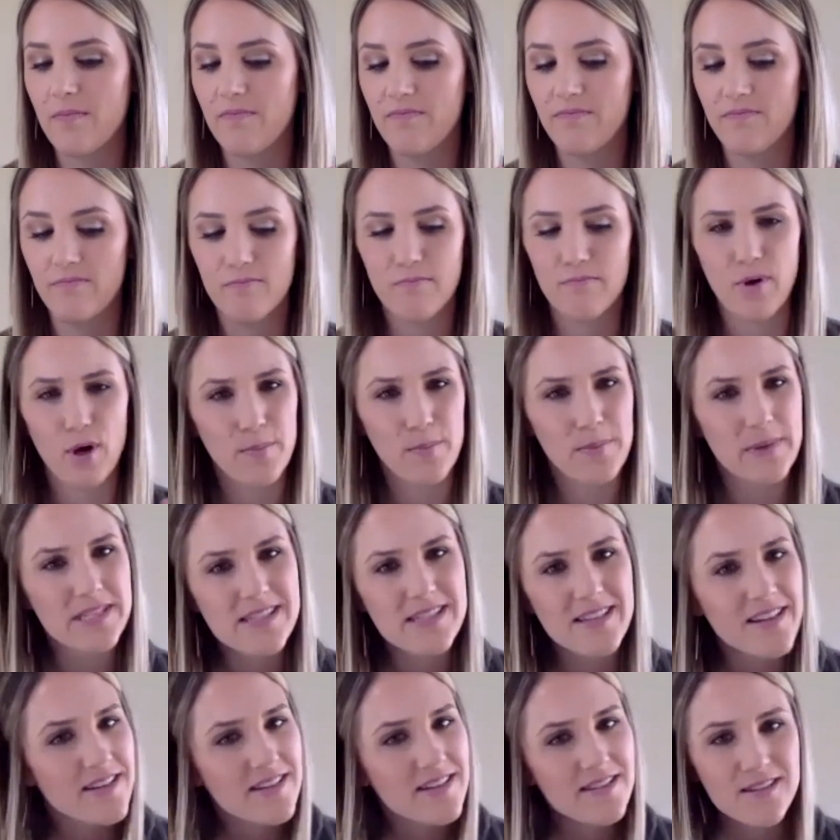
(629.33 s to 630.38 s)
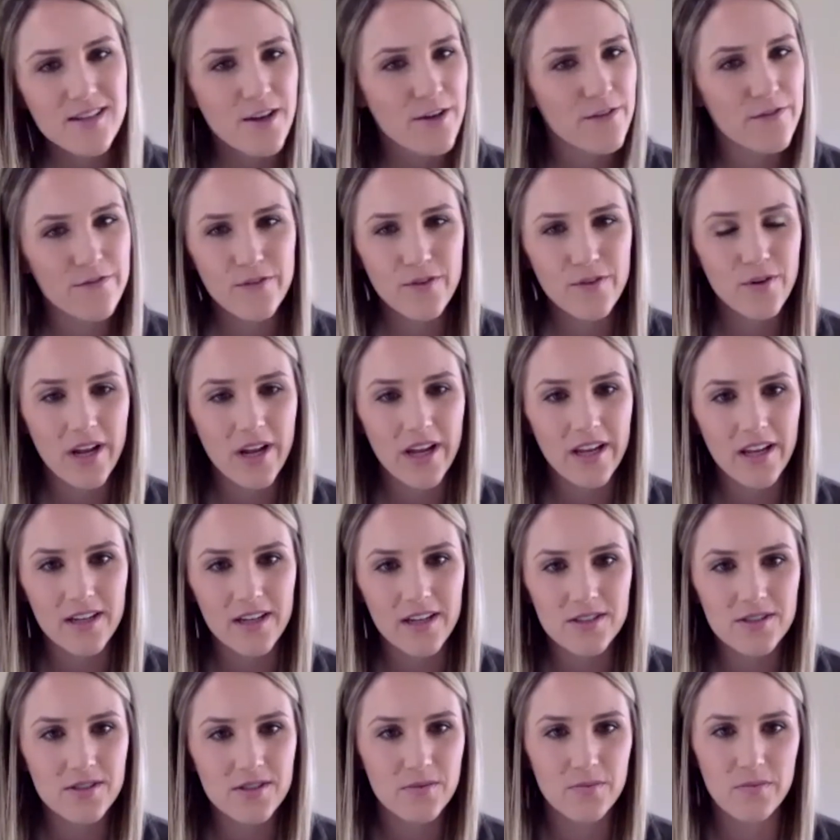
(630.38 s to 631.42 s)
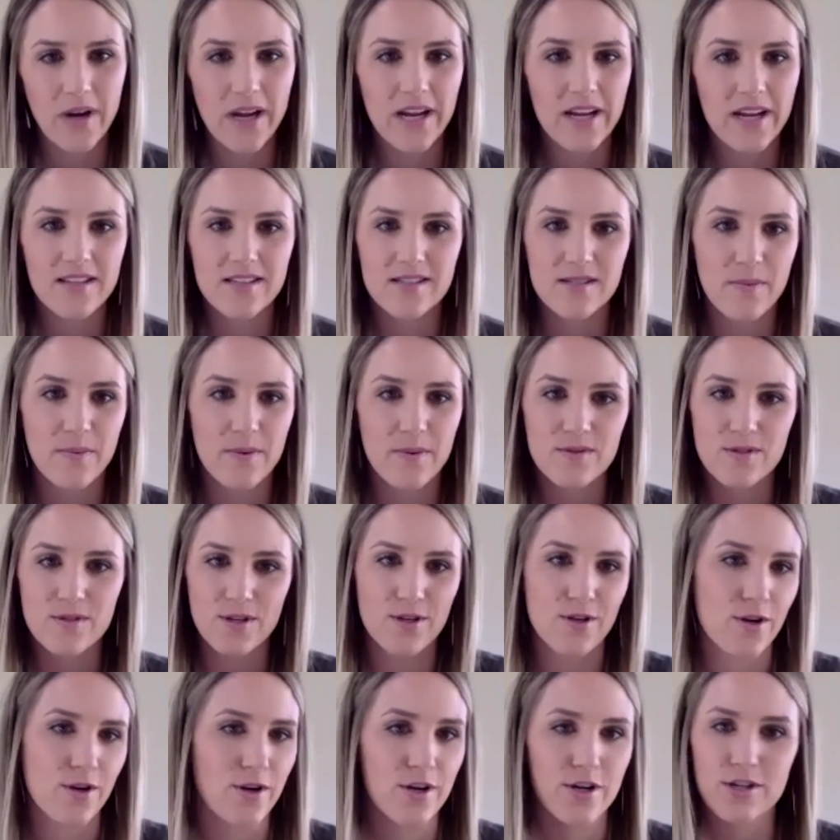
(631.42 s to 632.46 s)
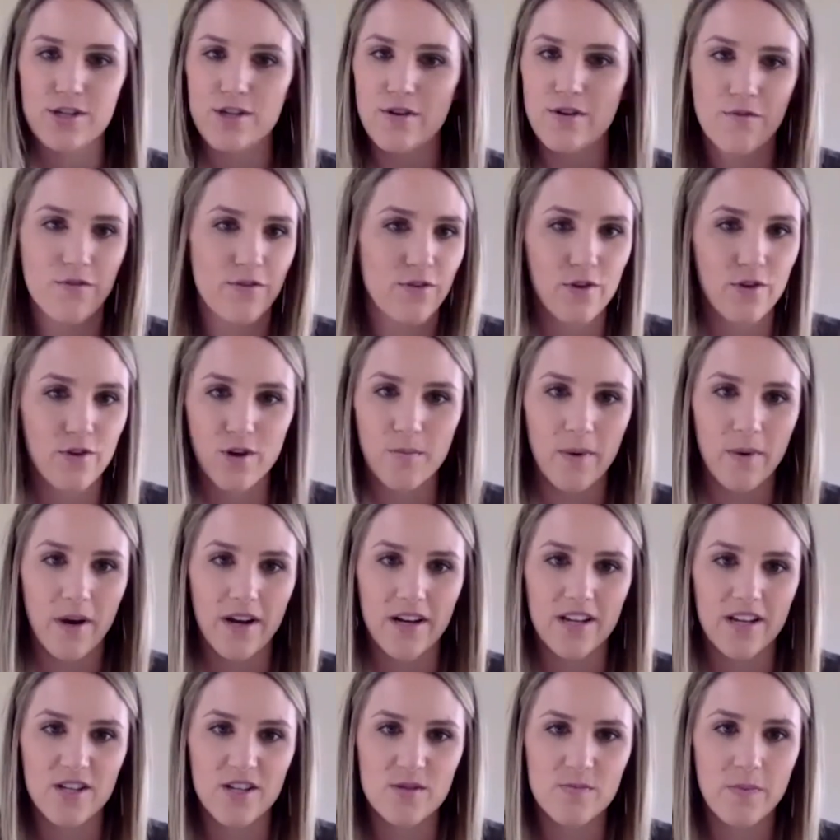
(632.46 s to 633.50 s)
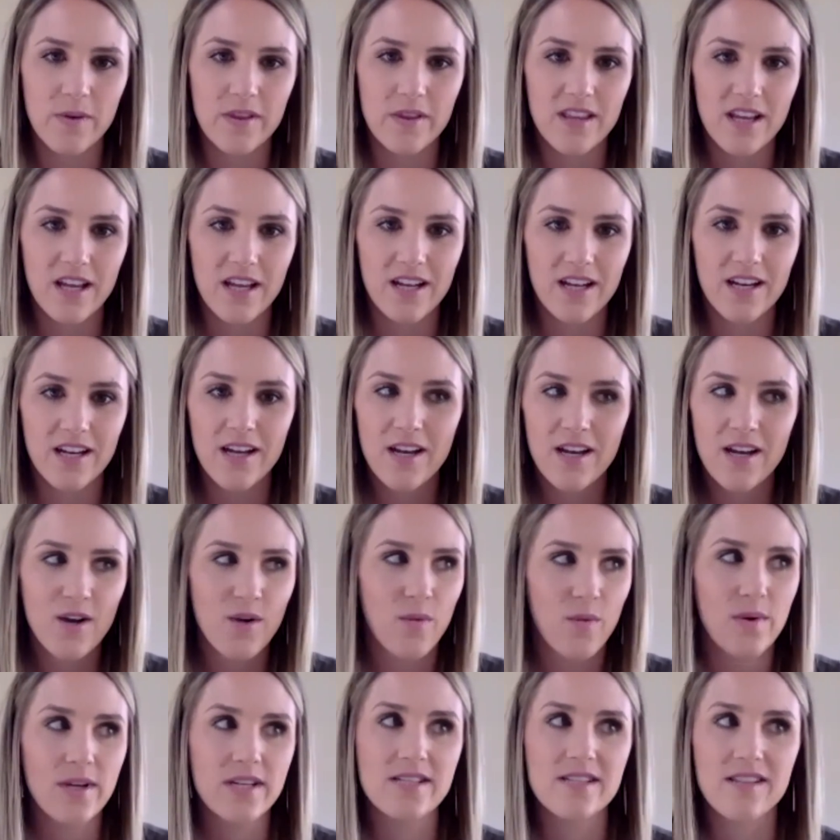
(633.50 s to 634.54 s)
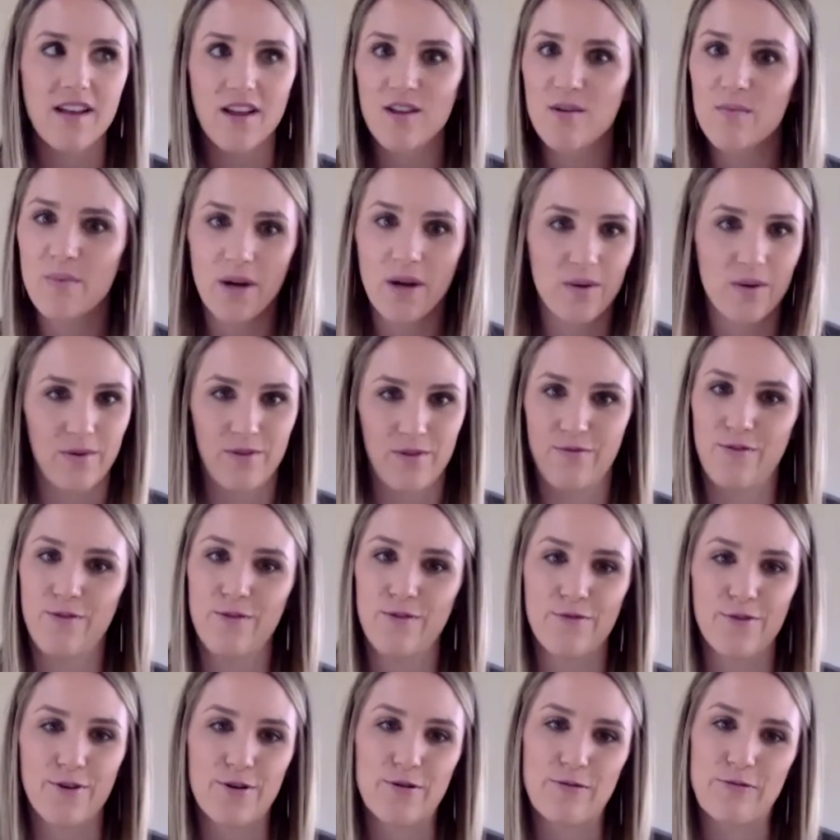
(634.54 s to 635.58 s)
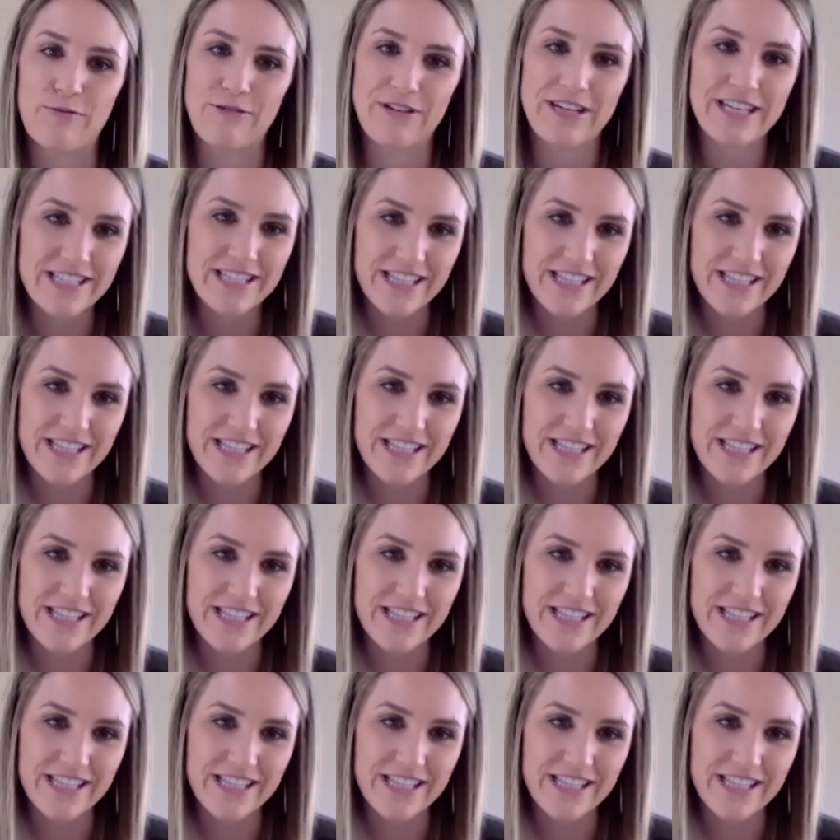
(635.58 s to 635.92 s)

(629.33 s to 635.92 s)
purposes of food, I guess, right? It's supposed to nourish and fuel our bodies, but then we celebrate with food for a reason.